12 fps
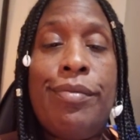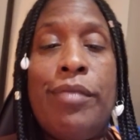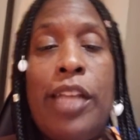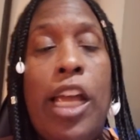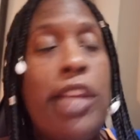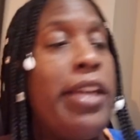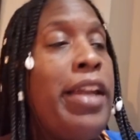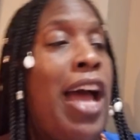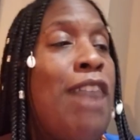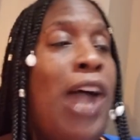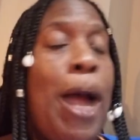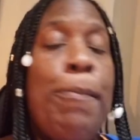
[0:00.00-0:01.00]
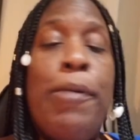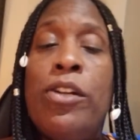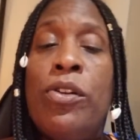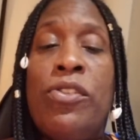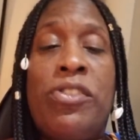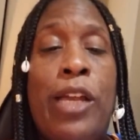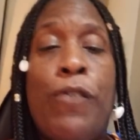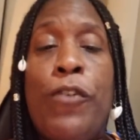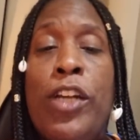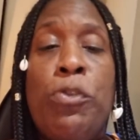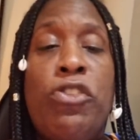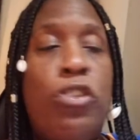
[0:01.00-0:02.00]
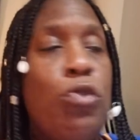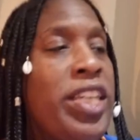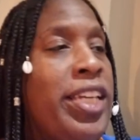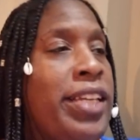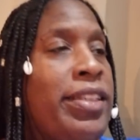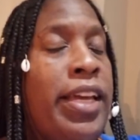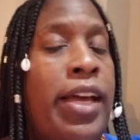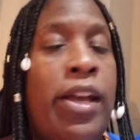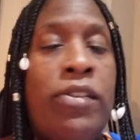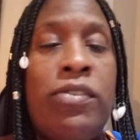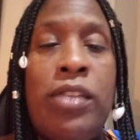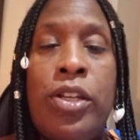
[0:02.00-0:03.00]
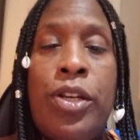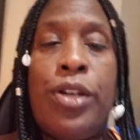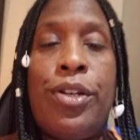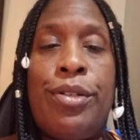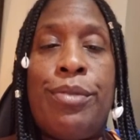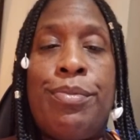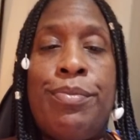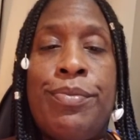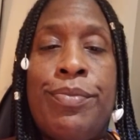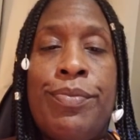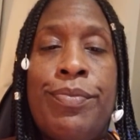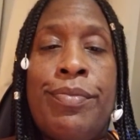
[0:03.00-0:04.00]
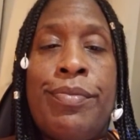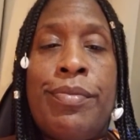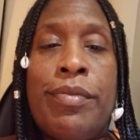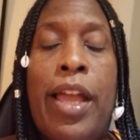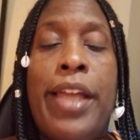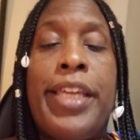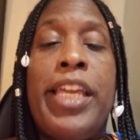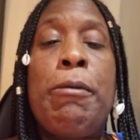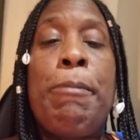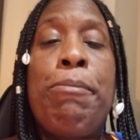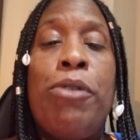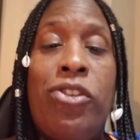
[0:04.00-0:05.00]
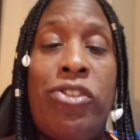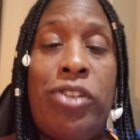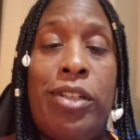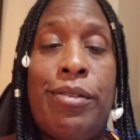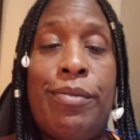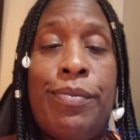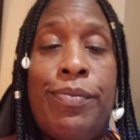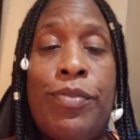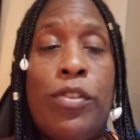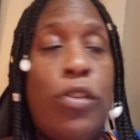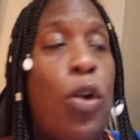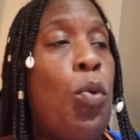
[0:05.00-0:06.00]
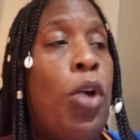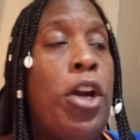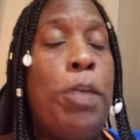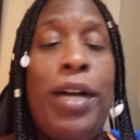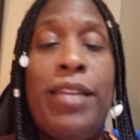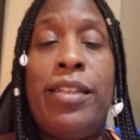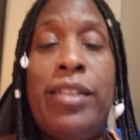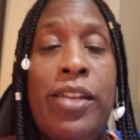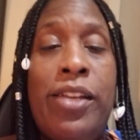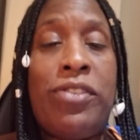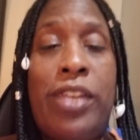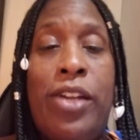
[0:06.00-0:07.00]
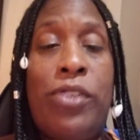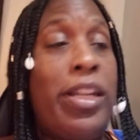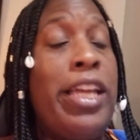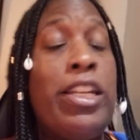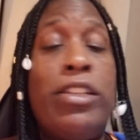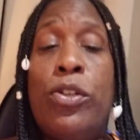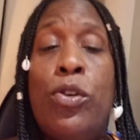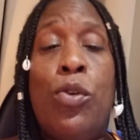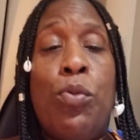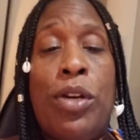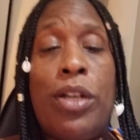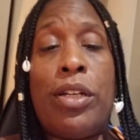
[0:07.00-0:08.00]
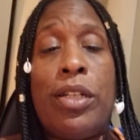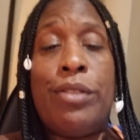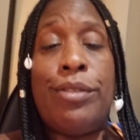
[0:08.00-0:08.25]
If they not vibrating on the same frequency, you kick their ass to the curb. And keep it pushing. Don't worry about the naysayers that ain't did no work.